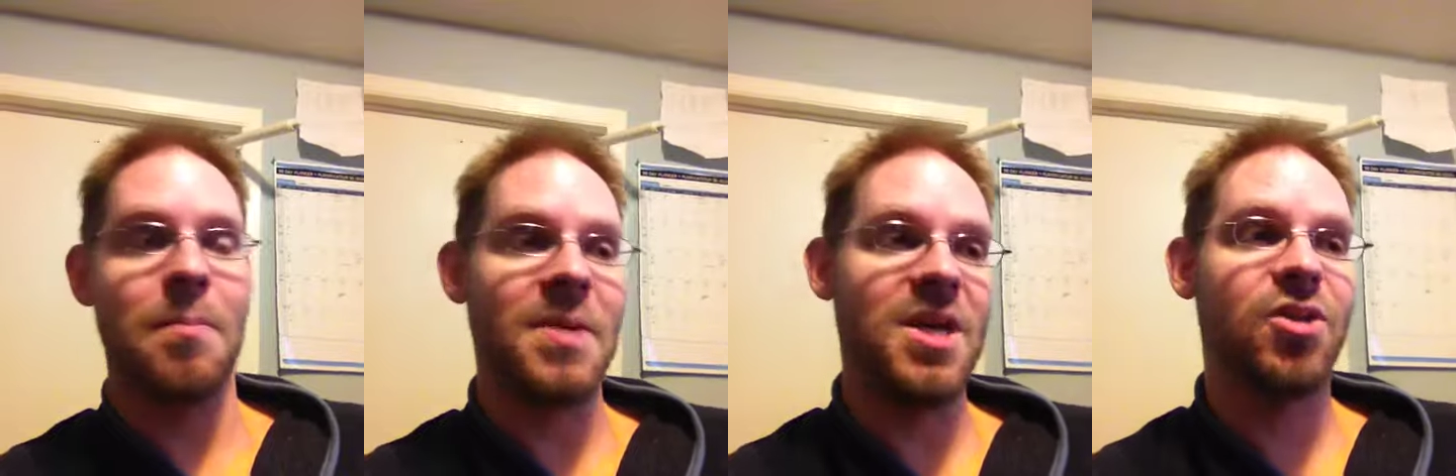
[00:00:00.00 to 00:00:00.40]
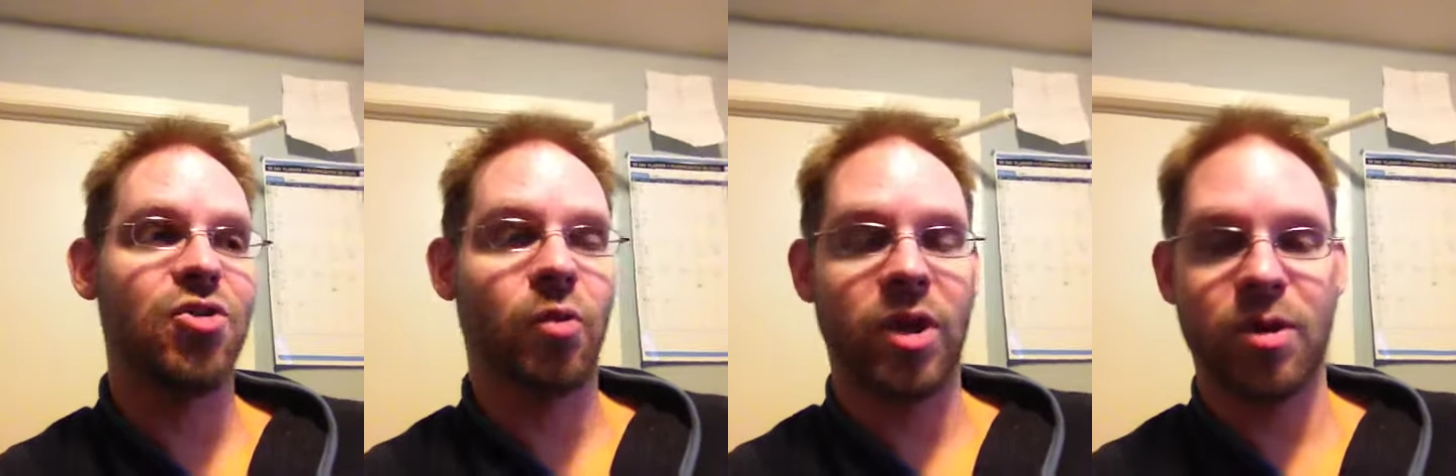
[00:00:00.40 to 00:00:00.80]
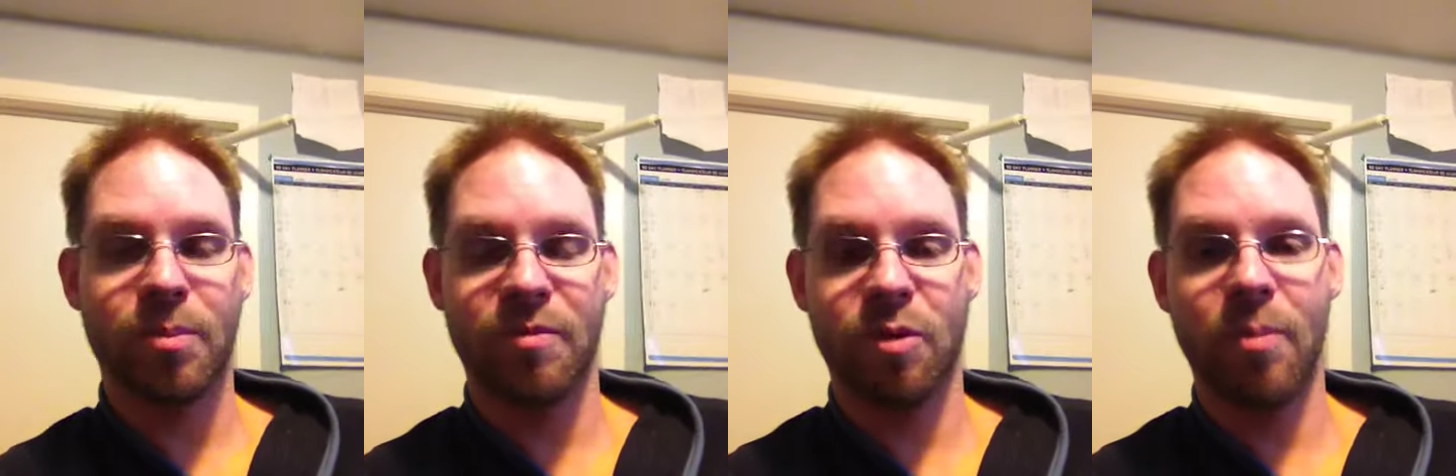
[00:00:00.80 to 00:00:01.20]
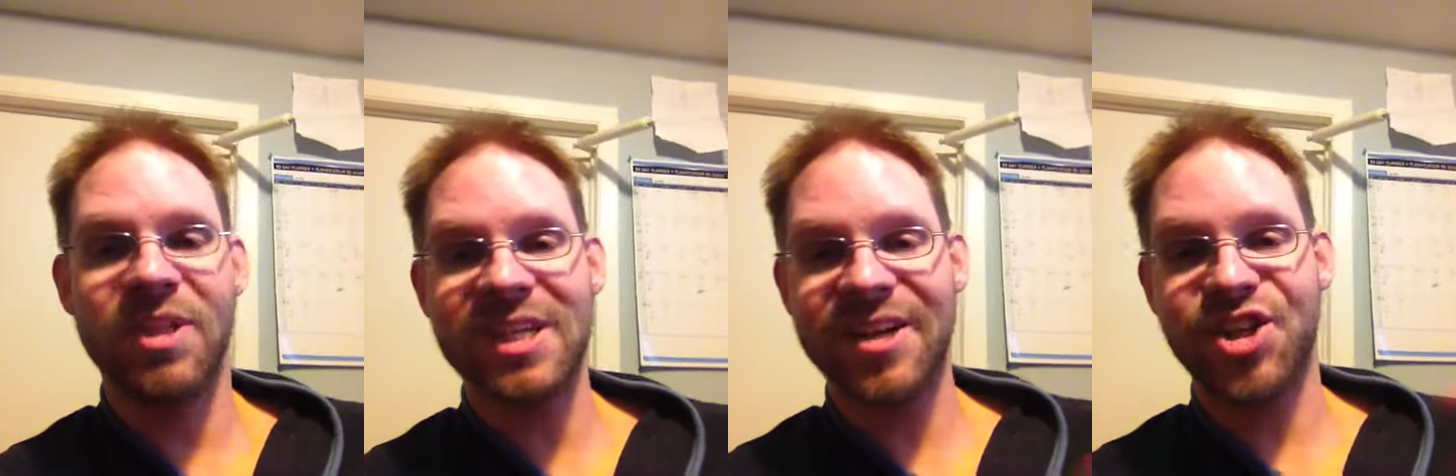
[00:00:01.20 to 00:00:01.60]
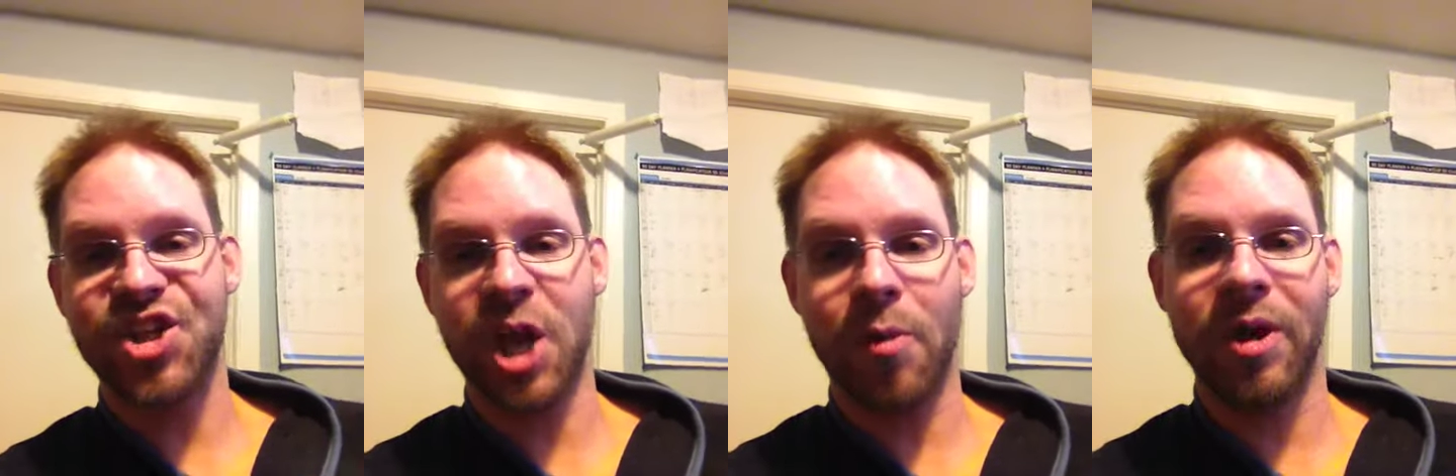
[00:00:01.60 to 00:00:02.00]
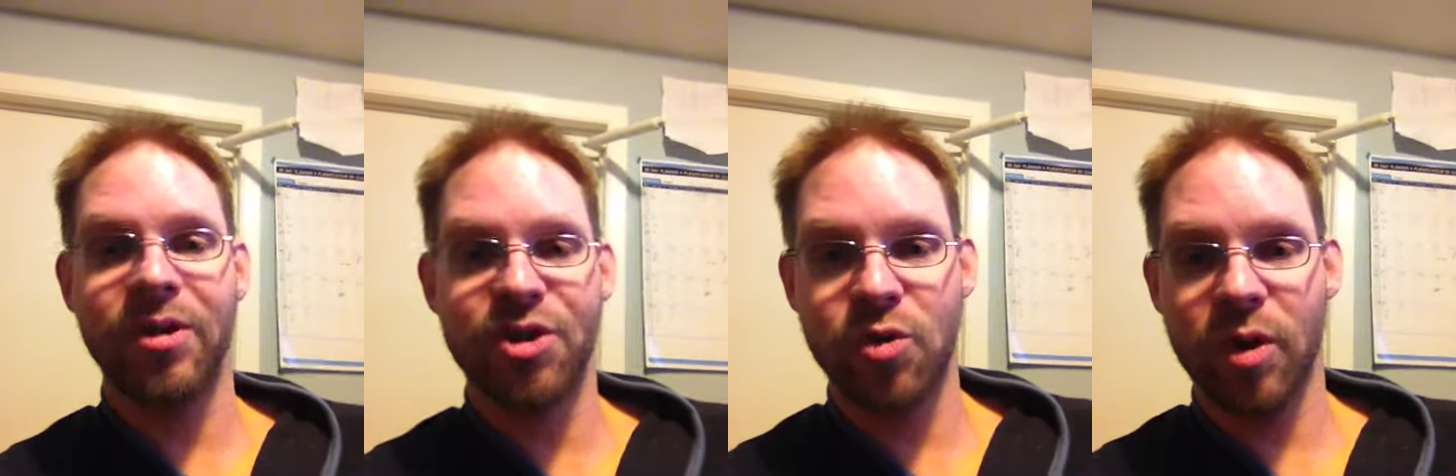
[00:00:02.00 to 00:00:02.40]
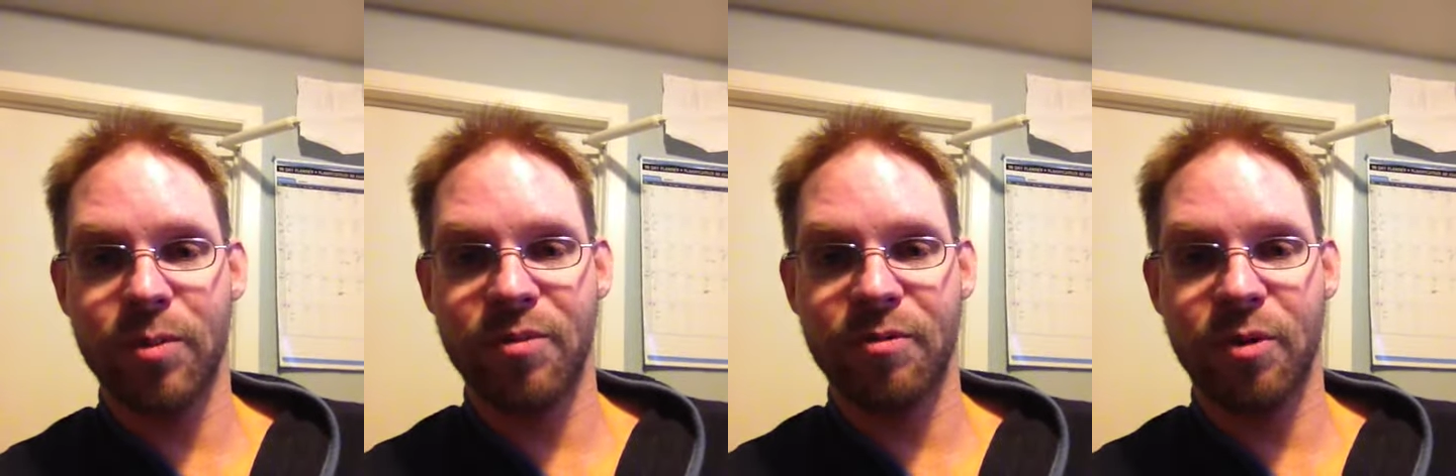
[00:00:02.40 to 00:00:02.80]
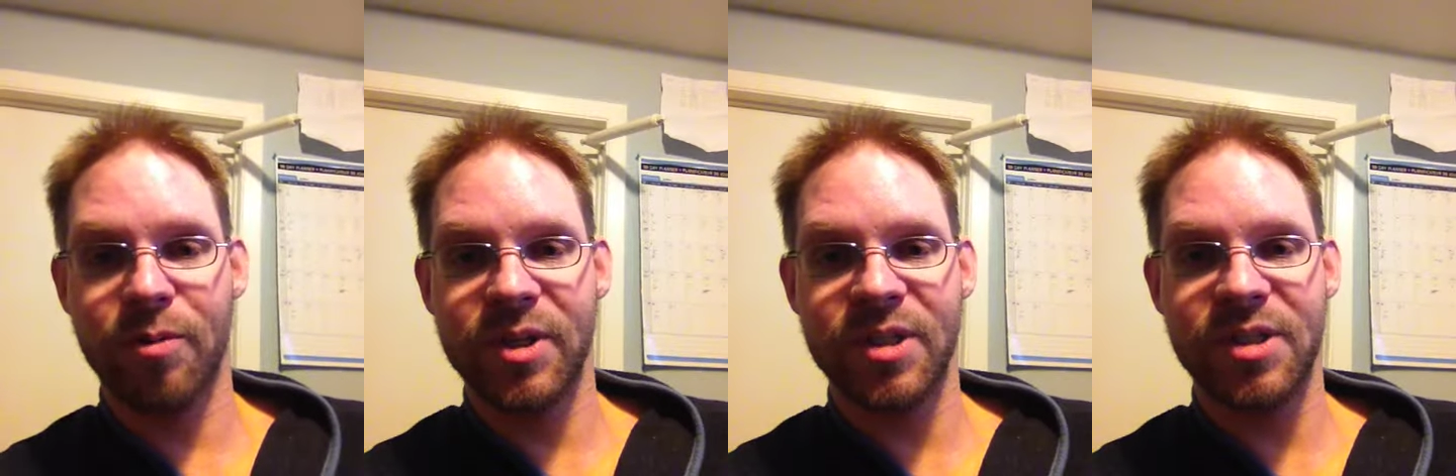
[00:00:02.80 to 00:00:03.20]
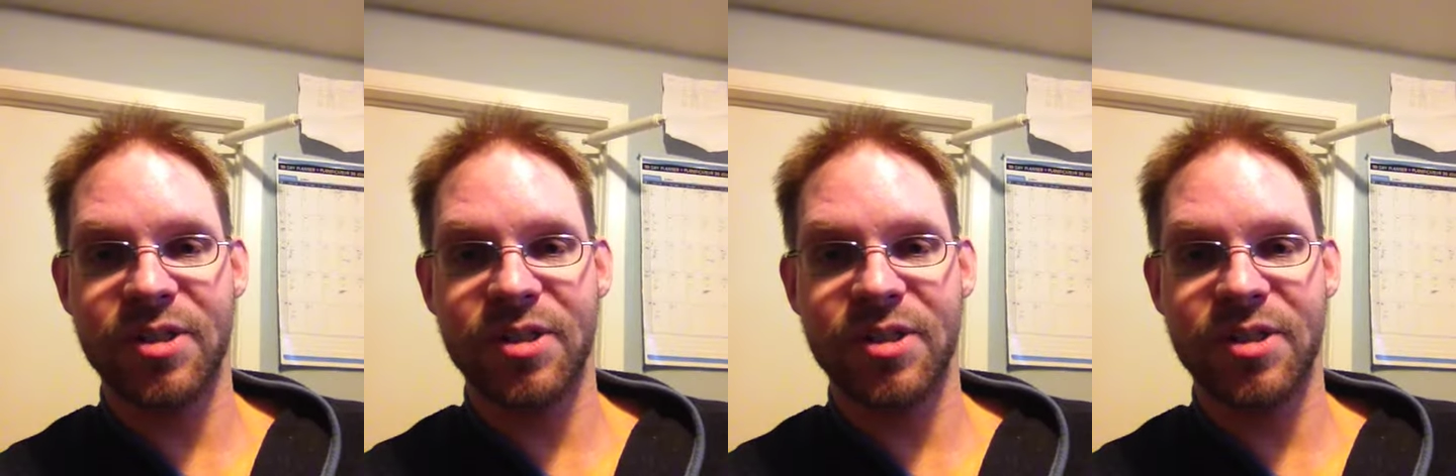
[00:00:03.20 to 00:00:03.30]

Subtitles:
me enjoying the performance, us sharing the joy performance,